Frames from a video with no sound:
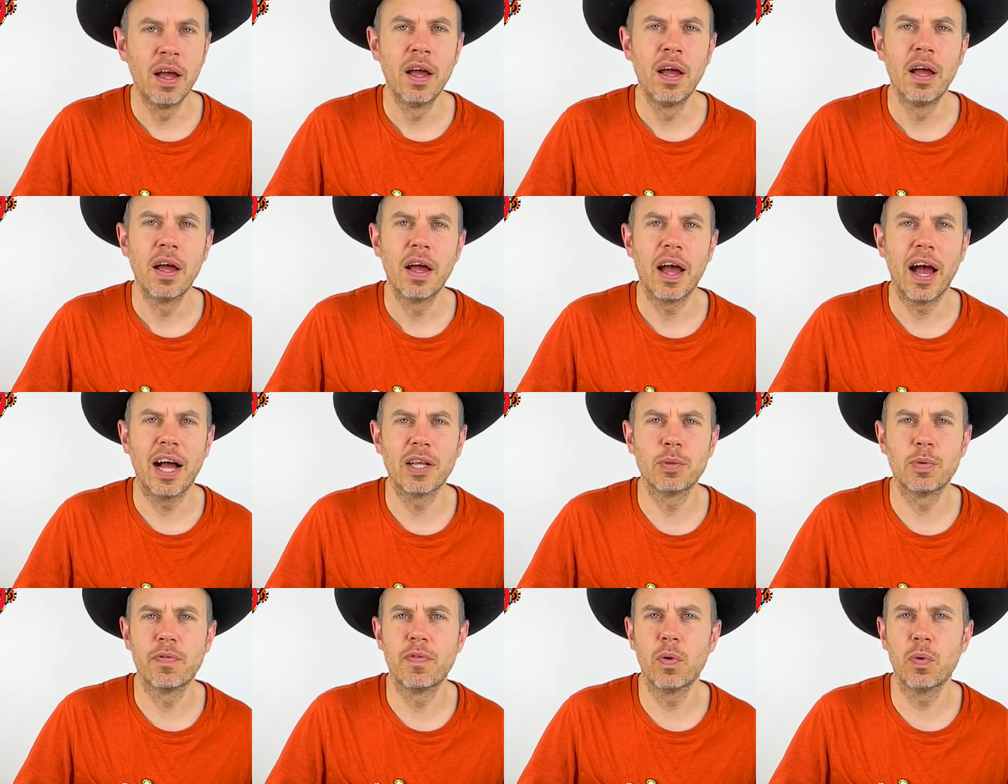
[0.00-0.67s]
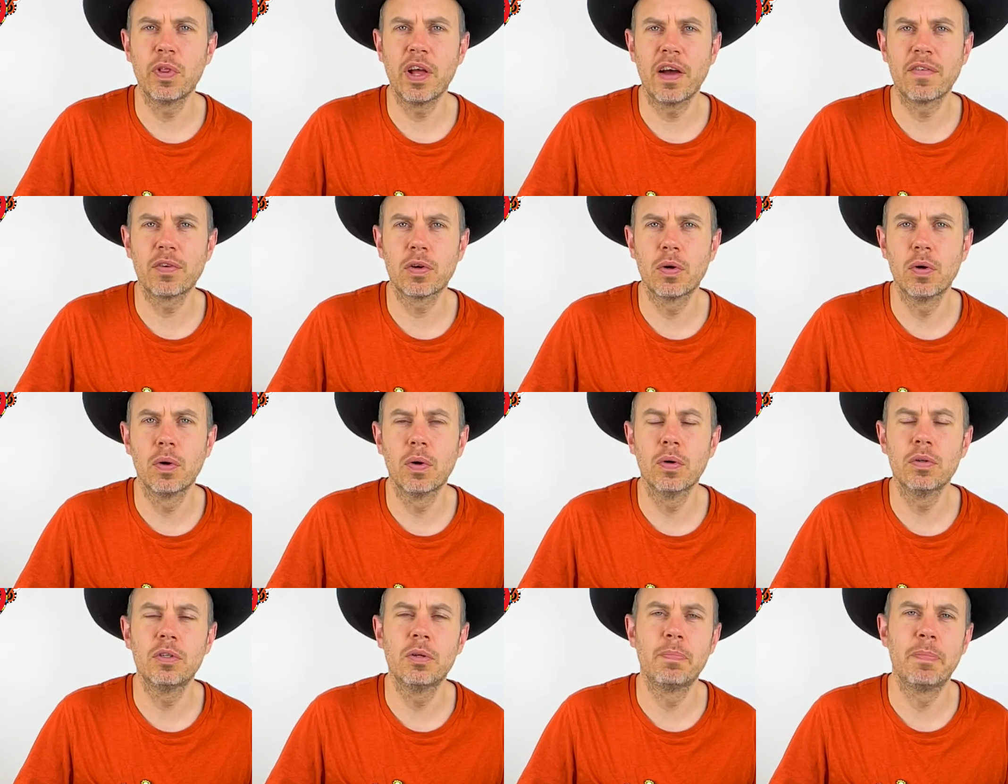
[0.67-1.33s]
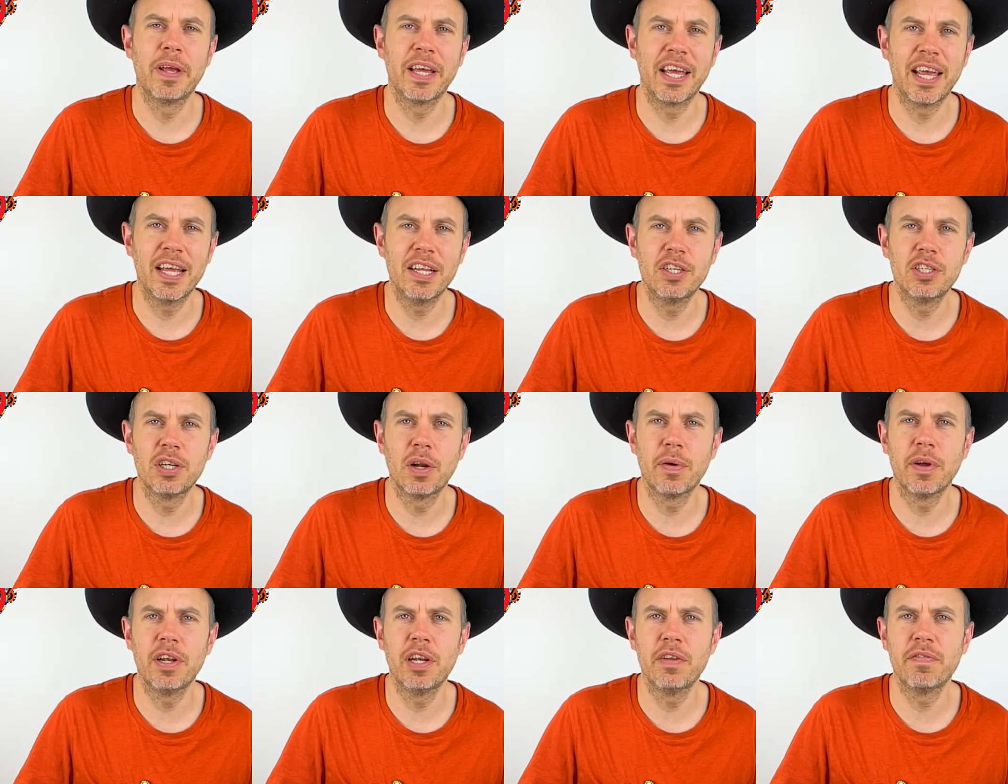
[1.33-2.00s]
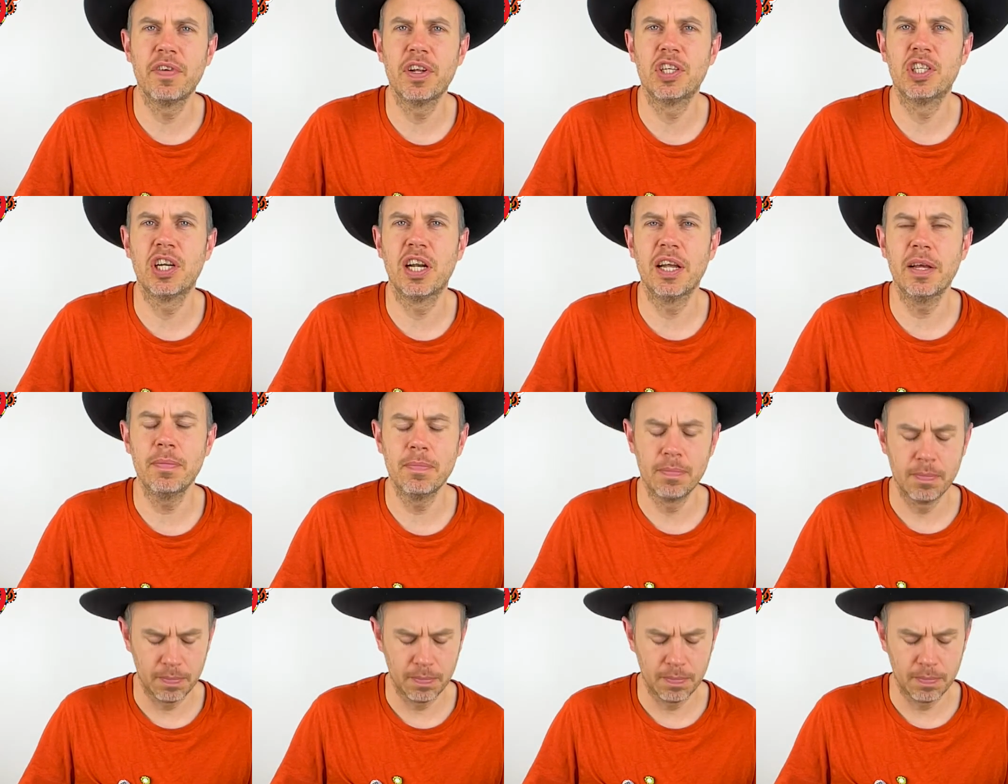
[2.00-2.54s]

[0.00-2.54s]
As with all the other chords, pick each note individually